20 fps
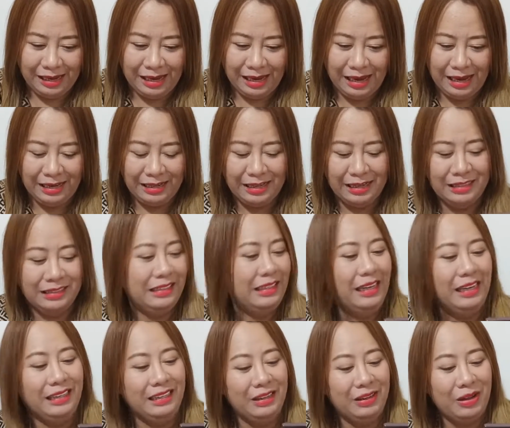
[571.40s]
And that's
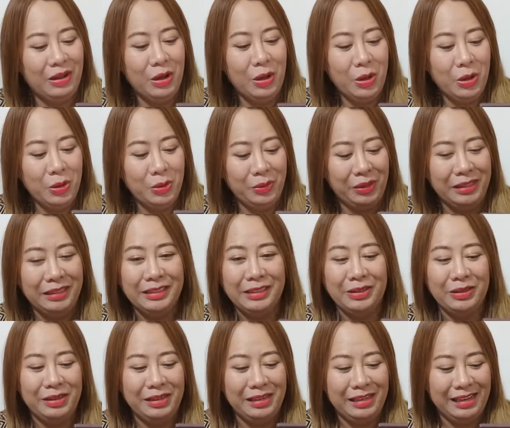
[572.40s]
it. Oh,
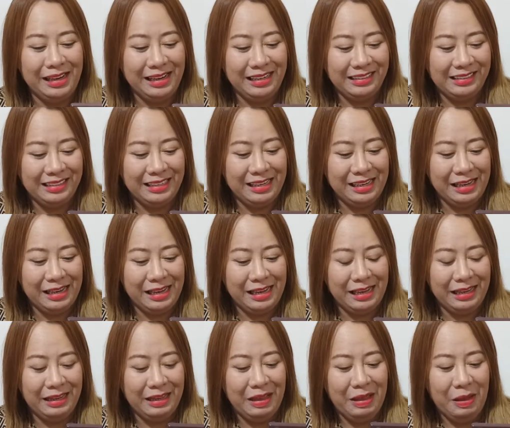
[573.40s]
it's
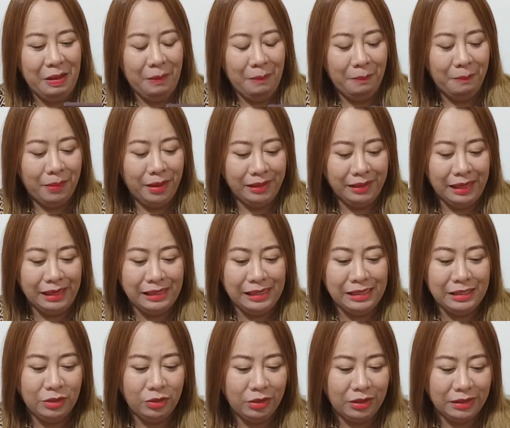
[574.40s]
connected! But I
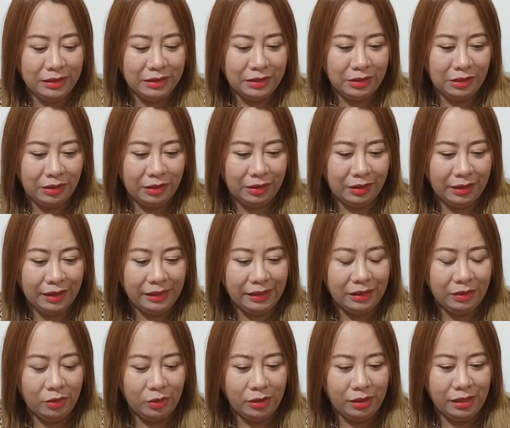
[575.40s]
need to restart.
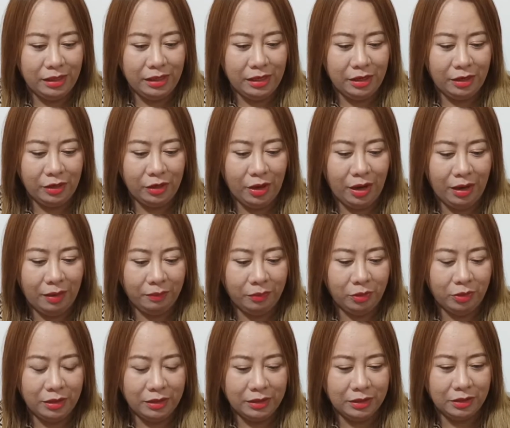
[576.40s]
According here, you have
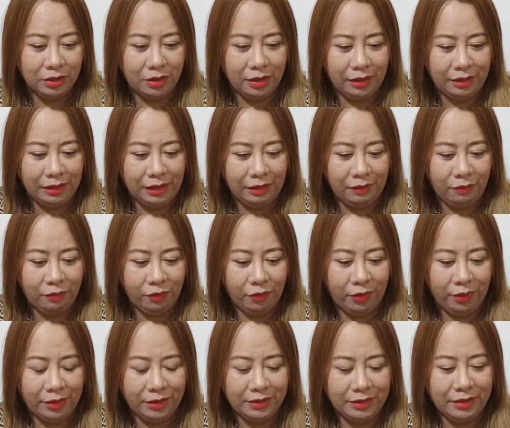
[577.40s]
to restart it
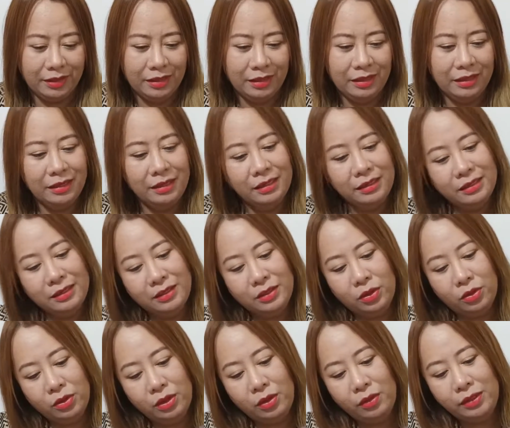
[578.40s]
first.
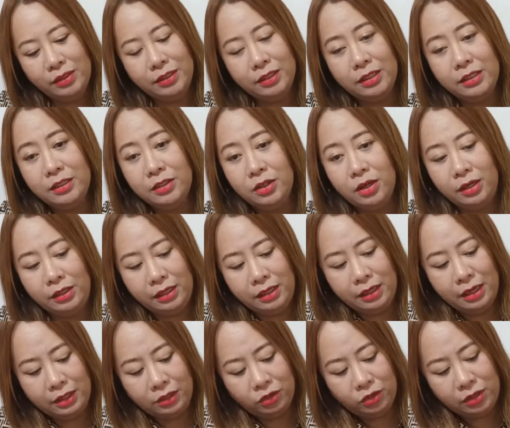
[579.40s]
So now it's just
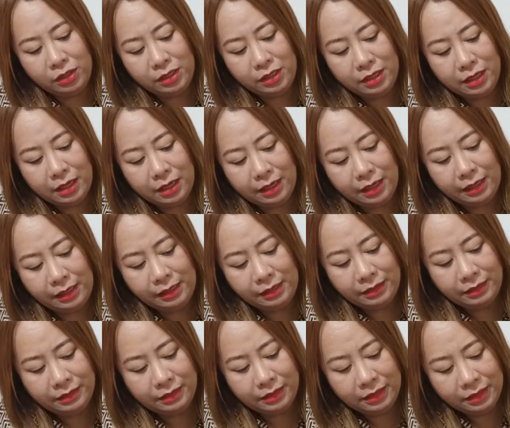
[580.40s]
starting actually,
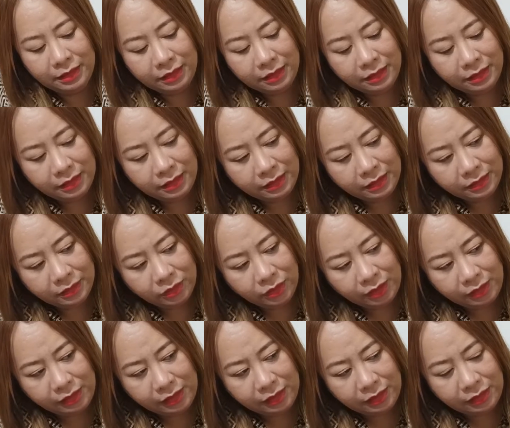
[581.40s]
guys. So
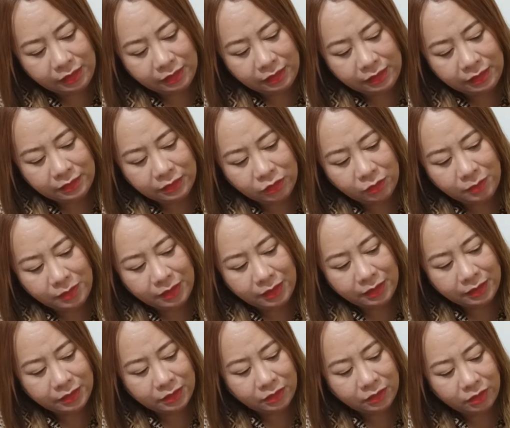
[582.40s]
I think it needs to be
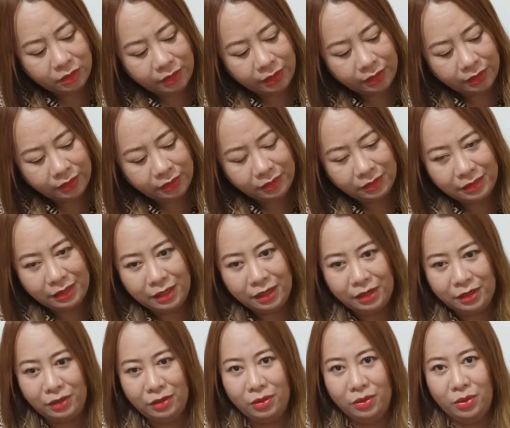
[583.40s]
restart.
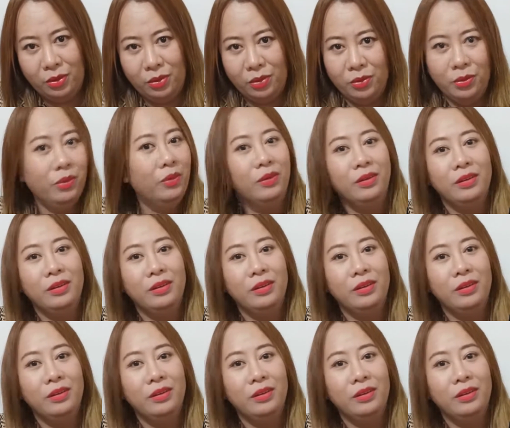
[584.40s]
There you go.